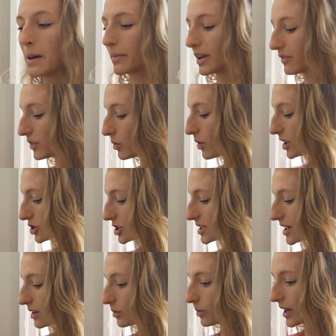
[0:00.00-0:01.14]
But if you want just
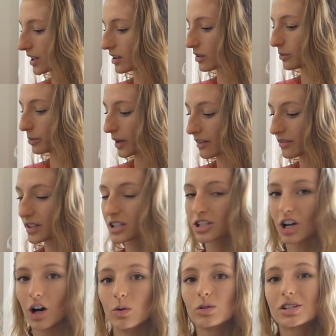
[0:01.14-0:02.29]
like a regular
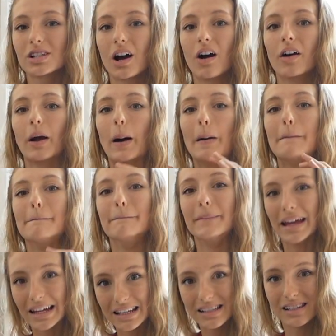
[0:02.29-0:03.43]
breakfast, oats are
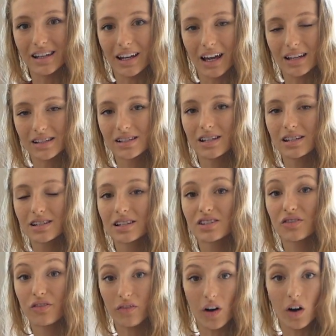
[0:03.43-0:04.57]
amazing. And since it's
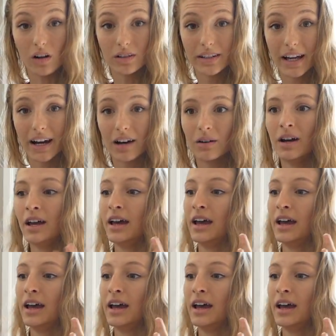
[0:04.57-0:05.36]
fall now